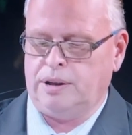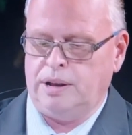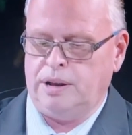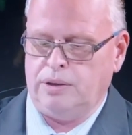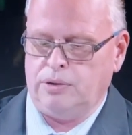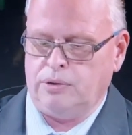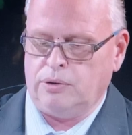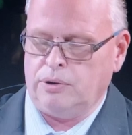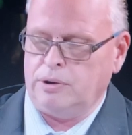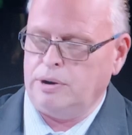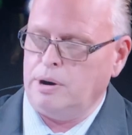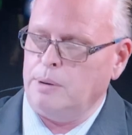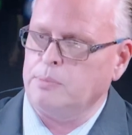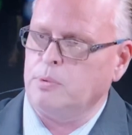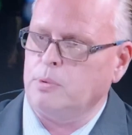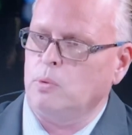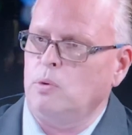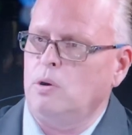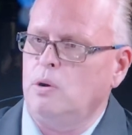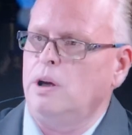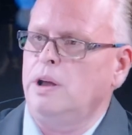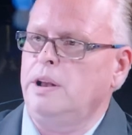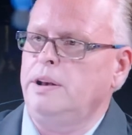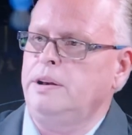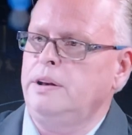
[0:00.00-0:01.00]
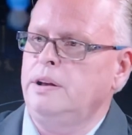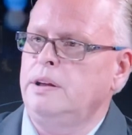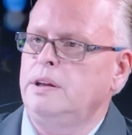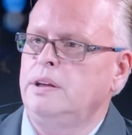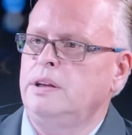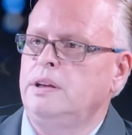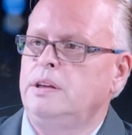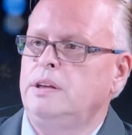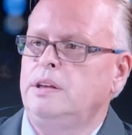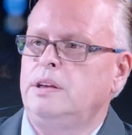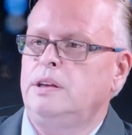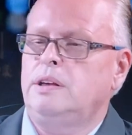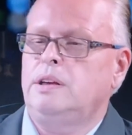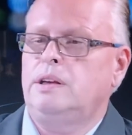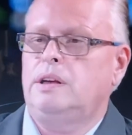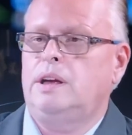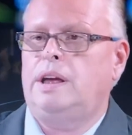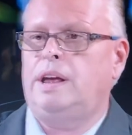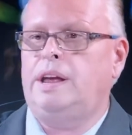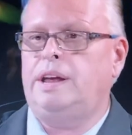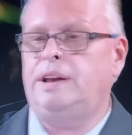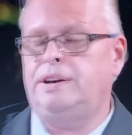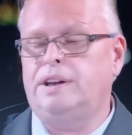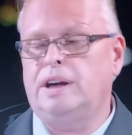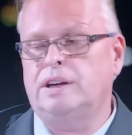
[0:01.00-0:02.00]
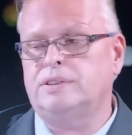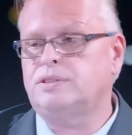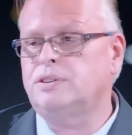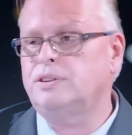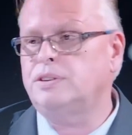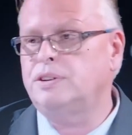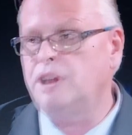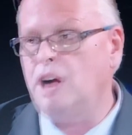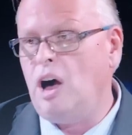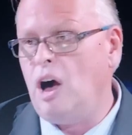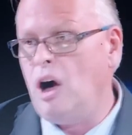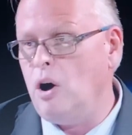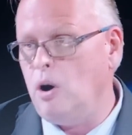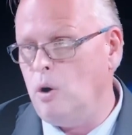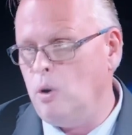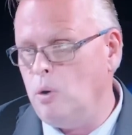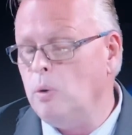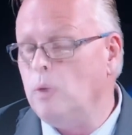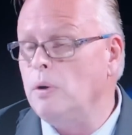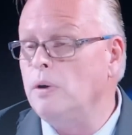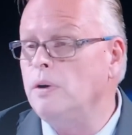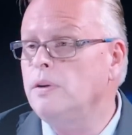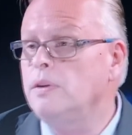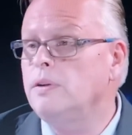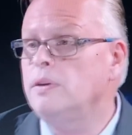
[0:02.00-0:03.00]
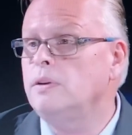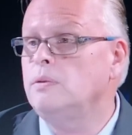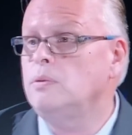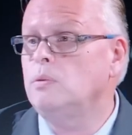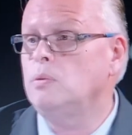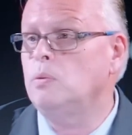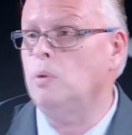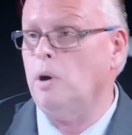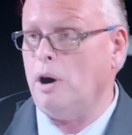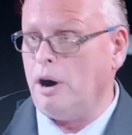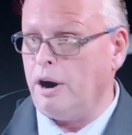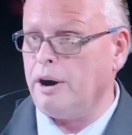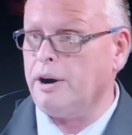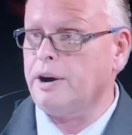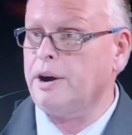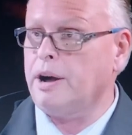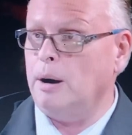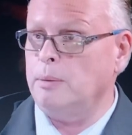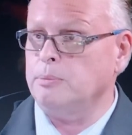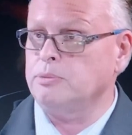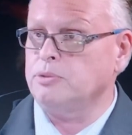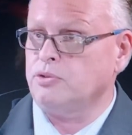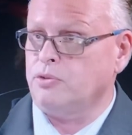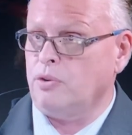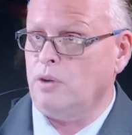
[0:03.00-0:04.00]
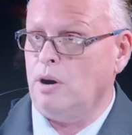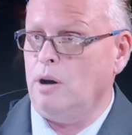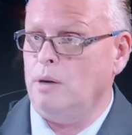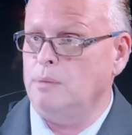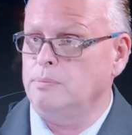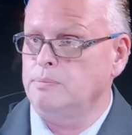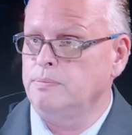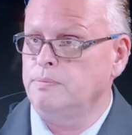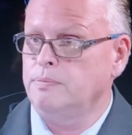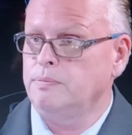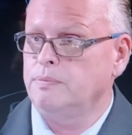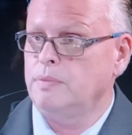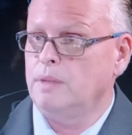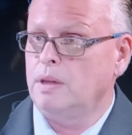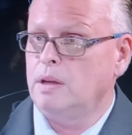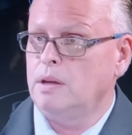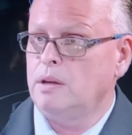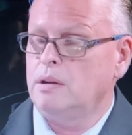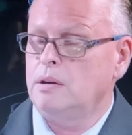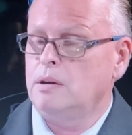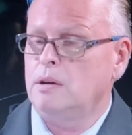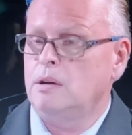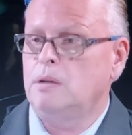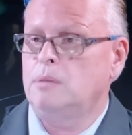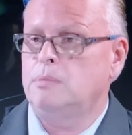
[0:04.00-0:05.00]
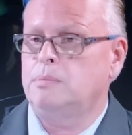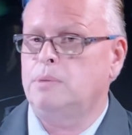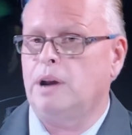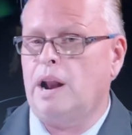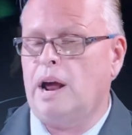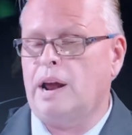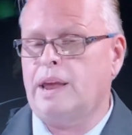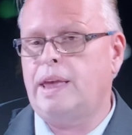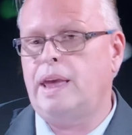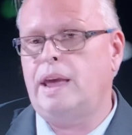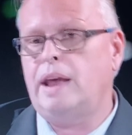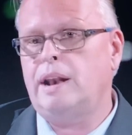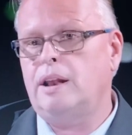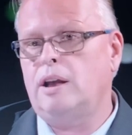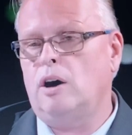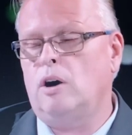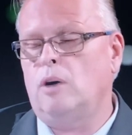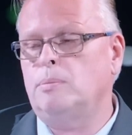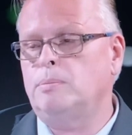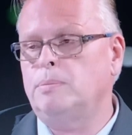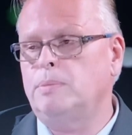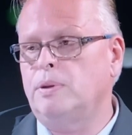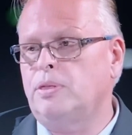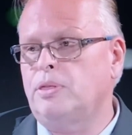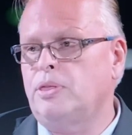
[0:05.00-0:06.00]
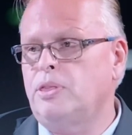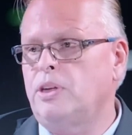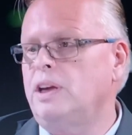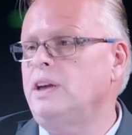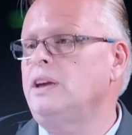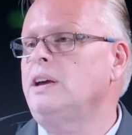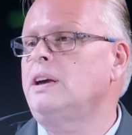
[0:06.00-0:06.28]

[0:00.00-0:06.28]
Either number one, he doesn't know where it comes from, but I can't help but think